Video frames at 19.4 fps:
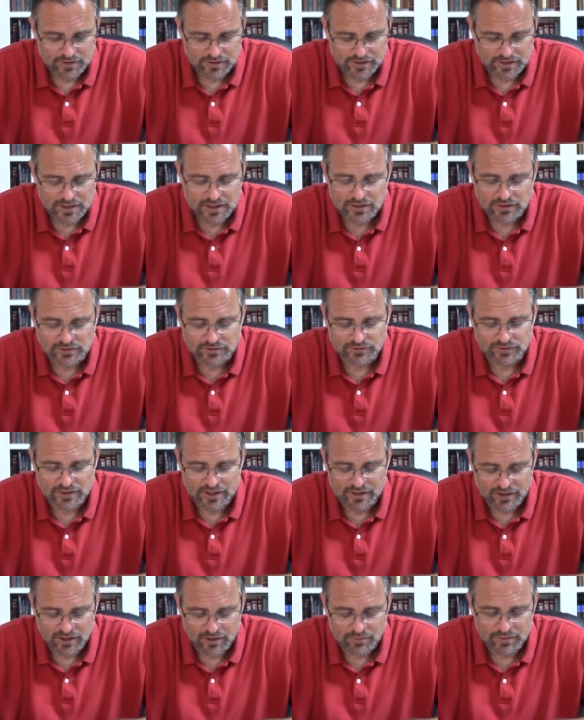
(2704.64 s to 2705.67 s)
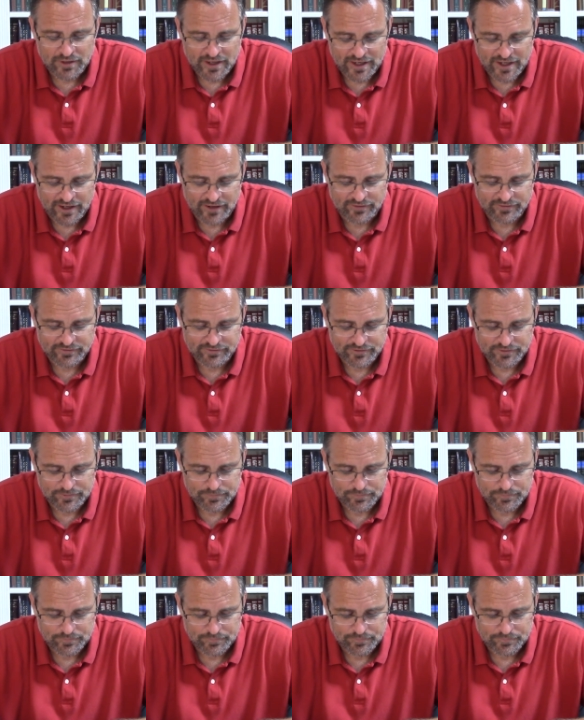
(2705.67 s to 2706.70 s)
killed on our behalf.
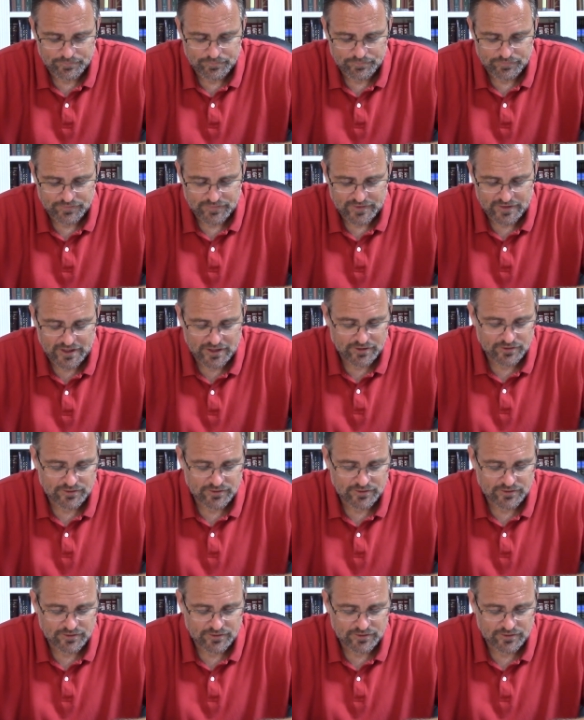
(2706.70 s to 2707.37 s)
Thank